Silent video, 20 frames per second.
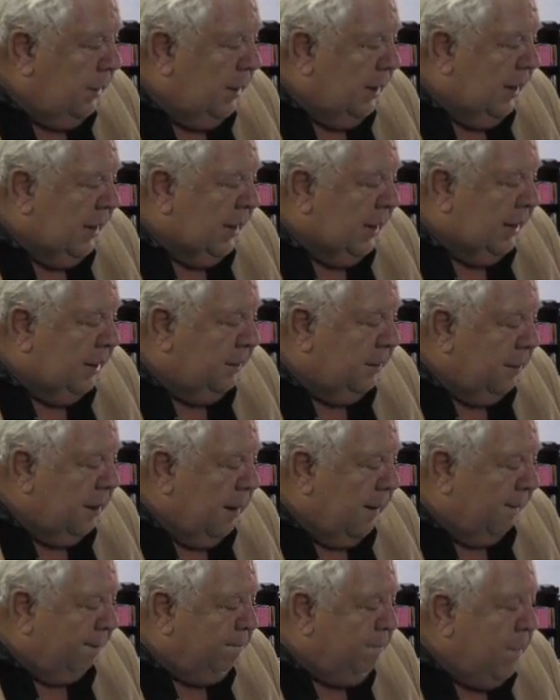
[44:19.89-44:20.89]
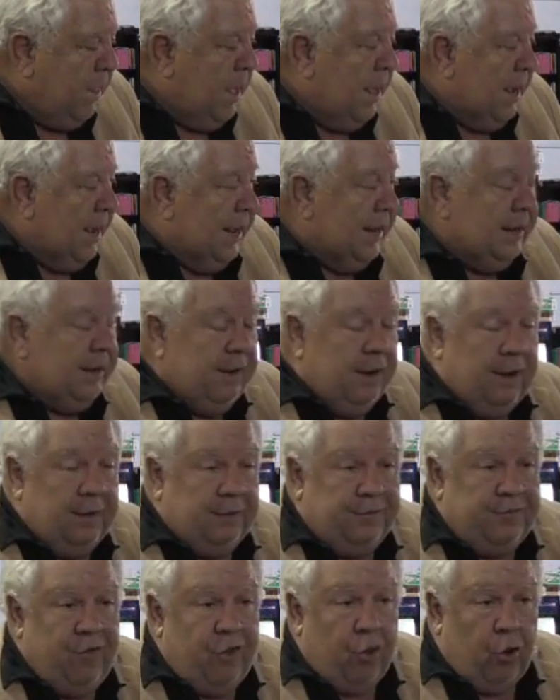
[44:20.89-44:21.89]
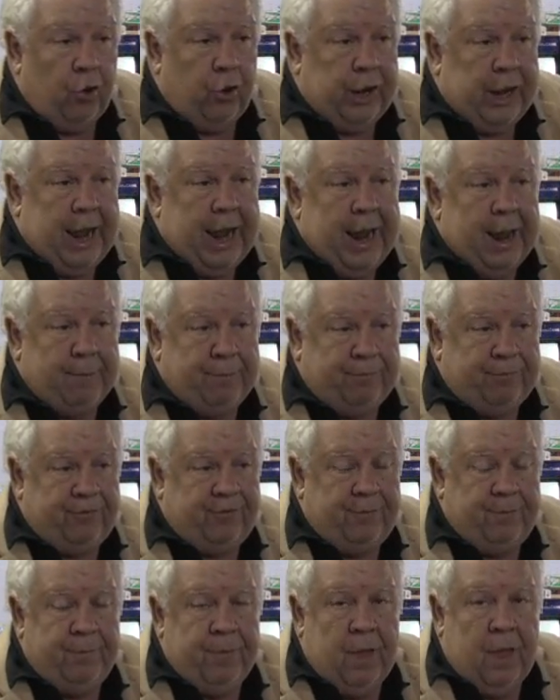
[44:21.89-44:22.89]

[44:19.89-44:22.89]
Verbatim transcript: And um, it does 30 amps.